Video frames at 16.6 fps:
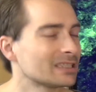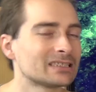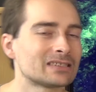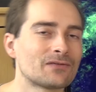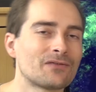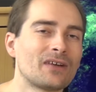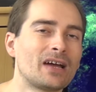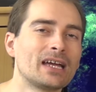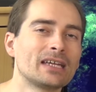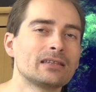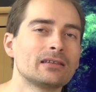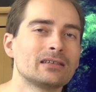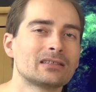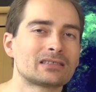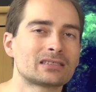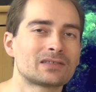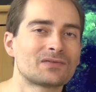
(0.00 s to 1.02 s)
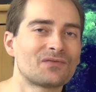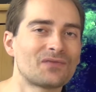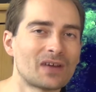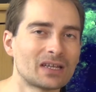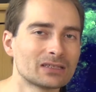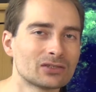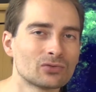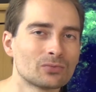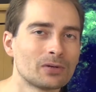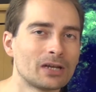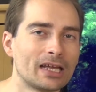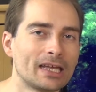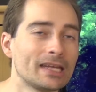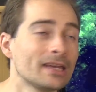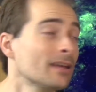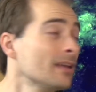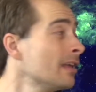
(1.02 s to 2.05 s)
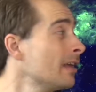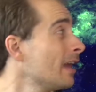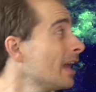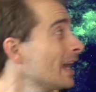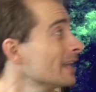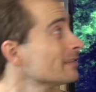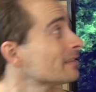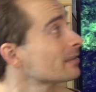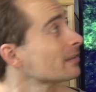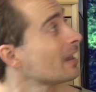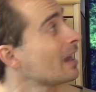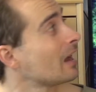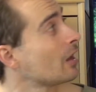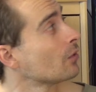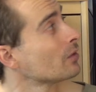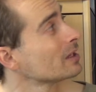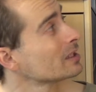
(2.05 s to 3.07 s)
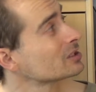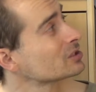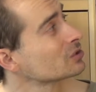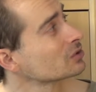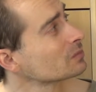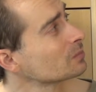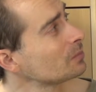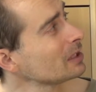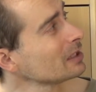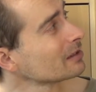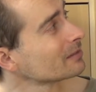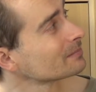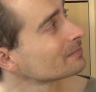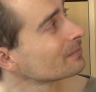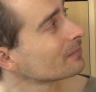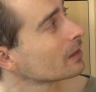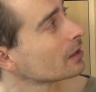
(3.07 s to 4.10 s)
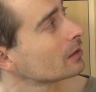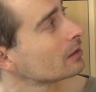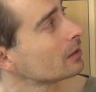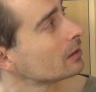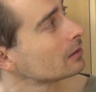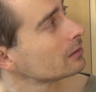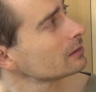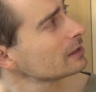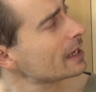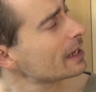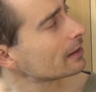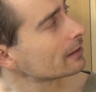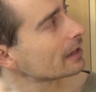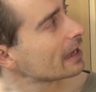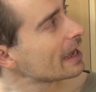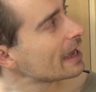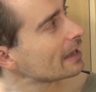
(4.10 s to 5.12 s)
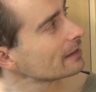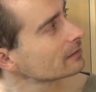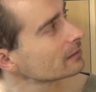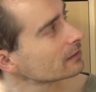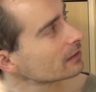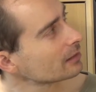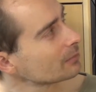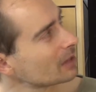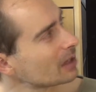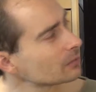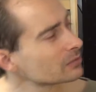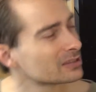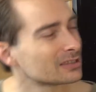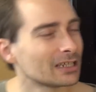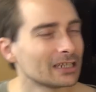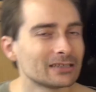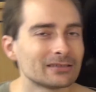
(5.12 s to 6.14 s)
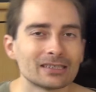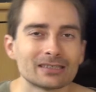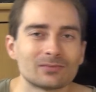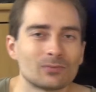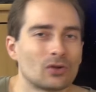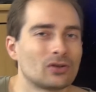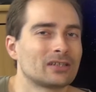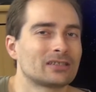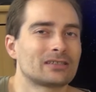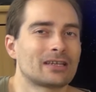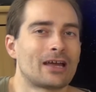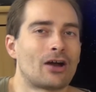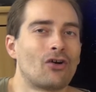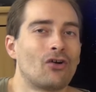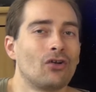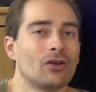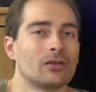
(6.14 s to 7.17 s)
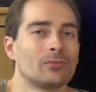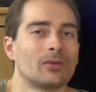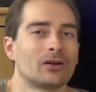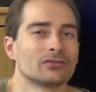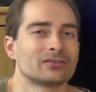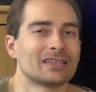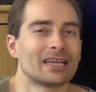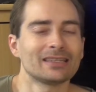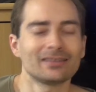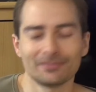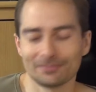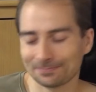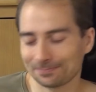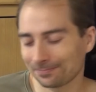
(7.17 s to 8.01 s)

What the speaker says: it's fine, it's fun to play, and how it should be. Yeah, and I would say that's more or less all about that.